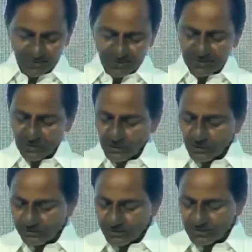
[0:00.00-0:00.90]
The
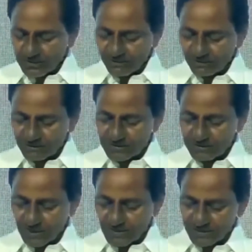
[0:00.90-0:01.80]
unique feature of this
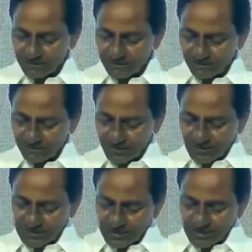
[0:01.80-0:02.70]
policy
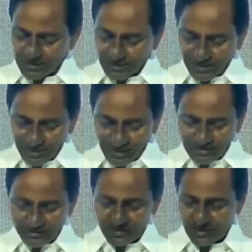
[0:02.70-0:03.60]
is that in
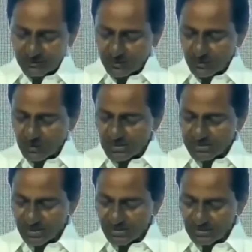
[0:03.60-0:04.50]
case the approval does
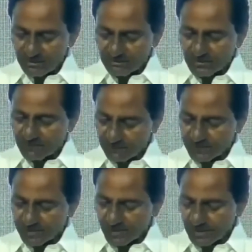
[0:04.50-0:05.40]
not come in
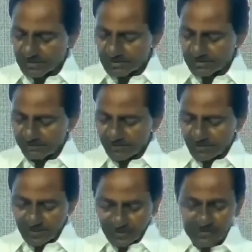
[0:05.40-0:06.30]
15 days,
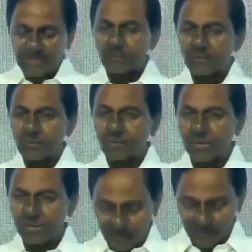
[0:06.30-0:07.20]
it is deemed to be
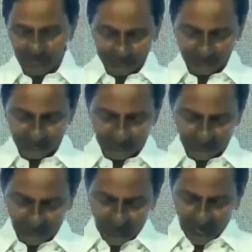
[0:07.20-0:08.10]
given.
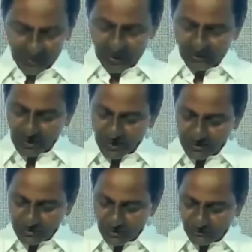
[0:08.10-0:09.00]
I would
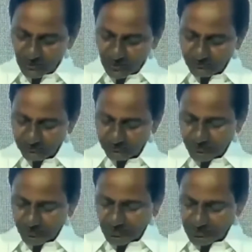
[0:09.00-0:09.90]
like to inform
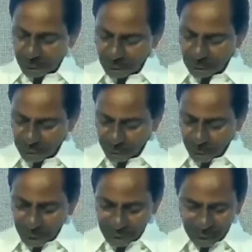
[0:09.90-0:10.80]
that this
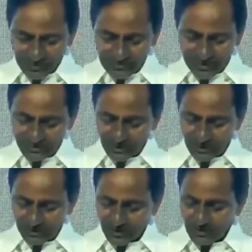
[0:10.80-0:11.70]
policy has actually
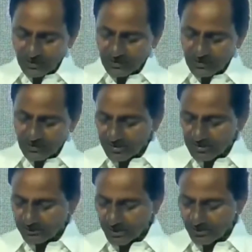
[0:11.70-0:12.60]
worked quite
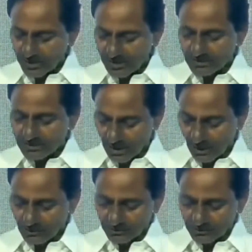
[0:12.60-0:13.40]
admirably on the ground.